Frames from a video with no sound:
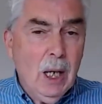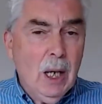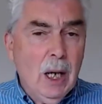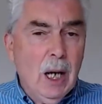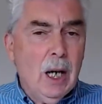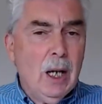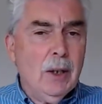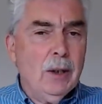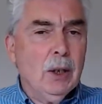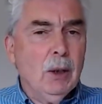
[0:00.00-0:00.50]

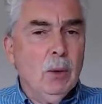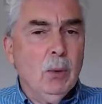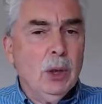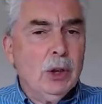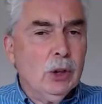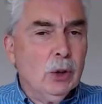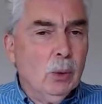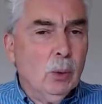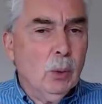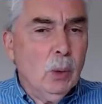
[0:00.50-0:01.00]
Uh, the
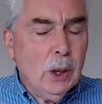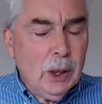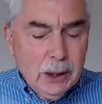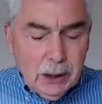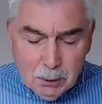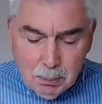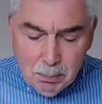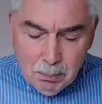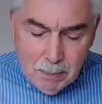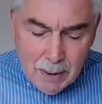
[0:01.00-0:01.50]
original word
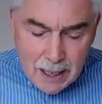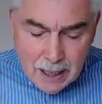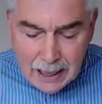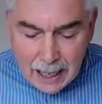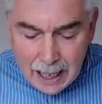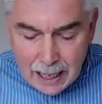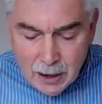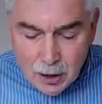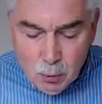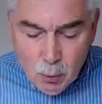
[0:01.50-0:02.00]
is men
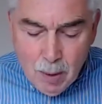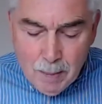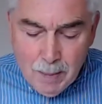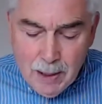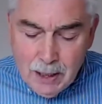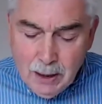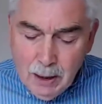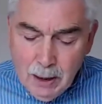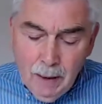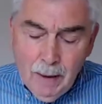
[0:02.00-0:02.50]
and women.